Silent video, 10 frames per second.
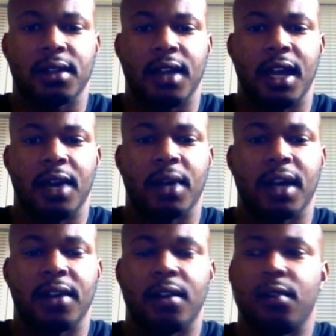And what I
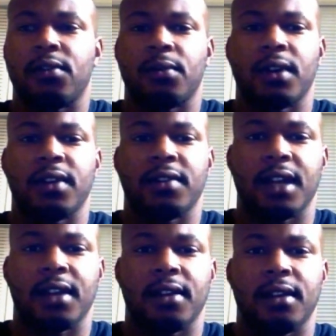noticed was
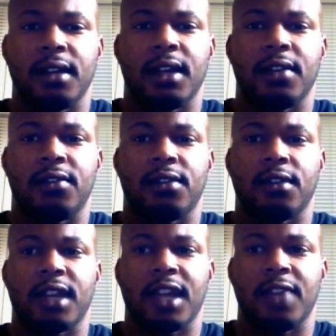that it
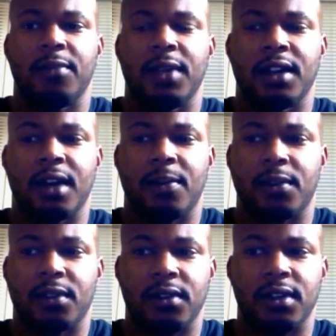gave me an
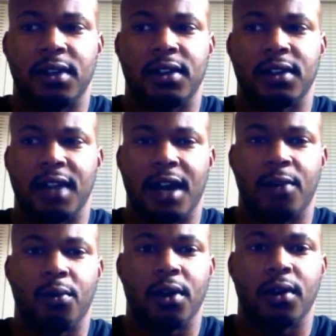opportunity to not
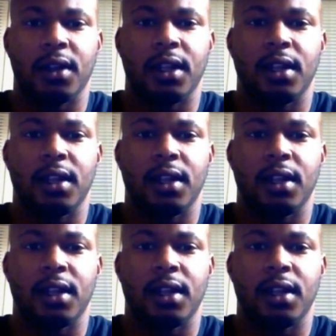worry